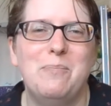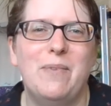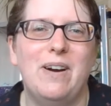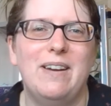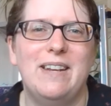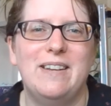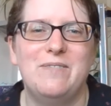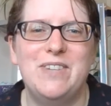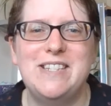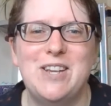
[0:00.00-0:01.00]
My
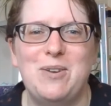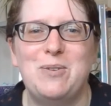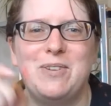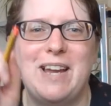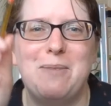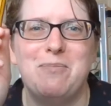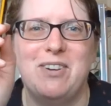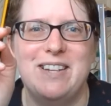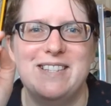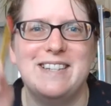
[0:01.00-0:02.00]
video
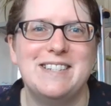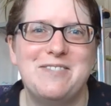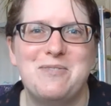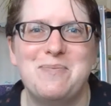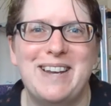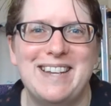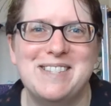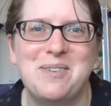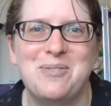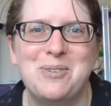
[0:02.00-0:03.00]
camera is in a different
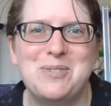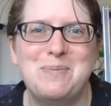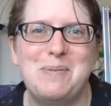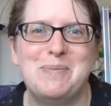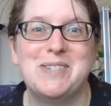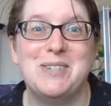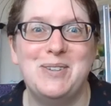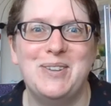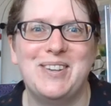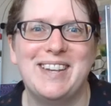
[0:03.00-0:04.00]
place, so I've got to remember to
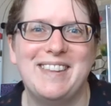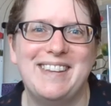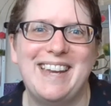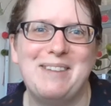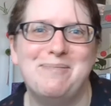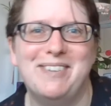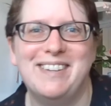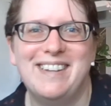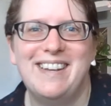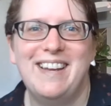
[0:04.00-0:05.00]
look at the
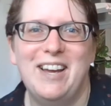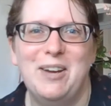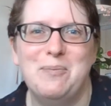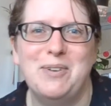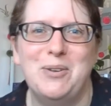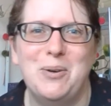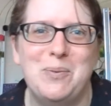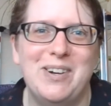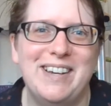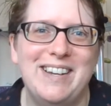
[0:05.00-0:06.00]
camera and not
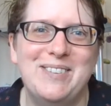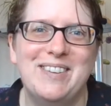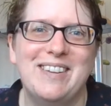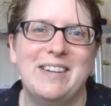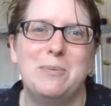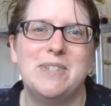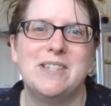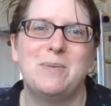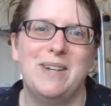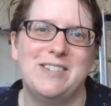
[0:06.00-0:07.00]
what I look like, which
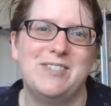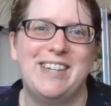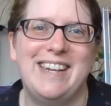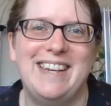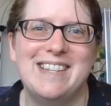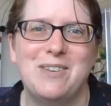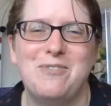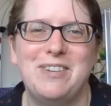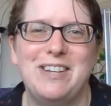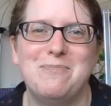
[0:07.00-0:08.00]
is quite tricky, so
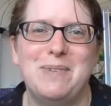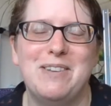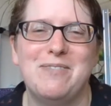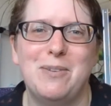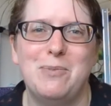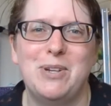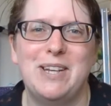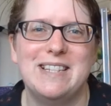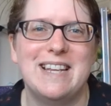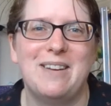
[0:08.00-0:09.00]
forgive me if I'm
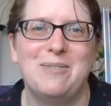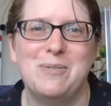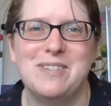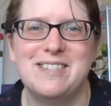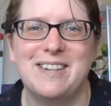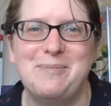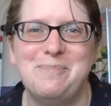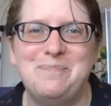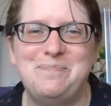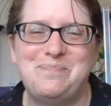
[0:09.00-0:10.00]
looking down all the time.
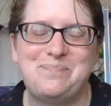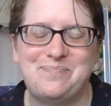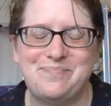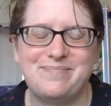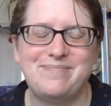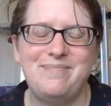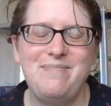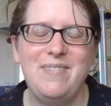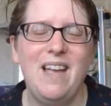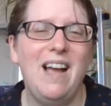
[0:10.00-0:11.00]

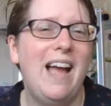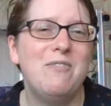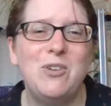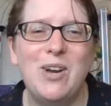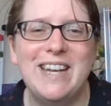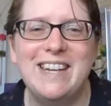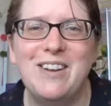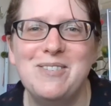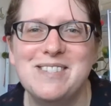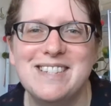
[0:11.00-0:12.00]
I haven't got any
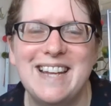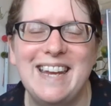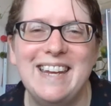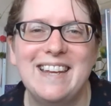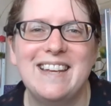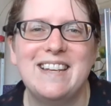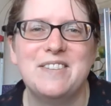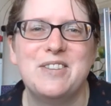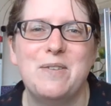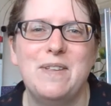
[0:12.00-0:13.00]
notes today,
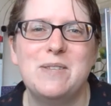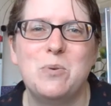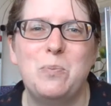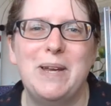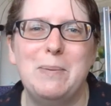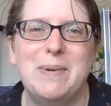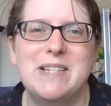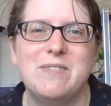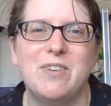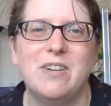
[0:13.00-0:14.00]
so this will be a bit of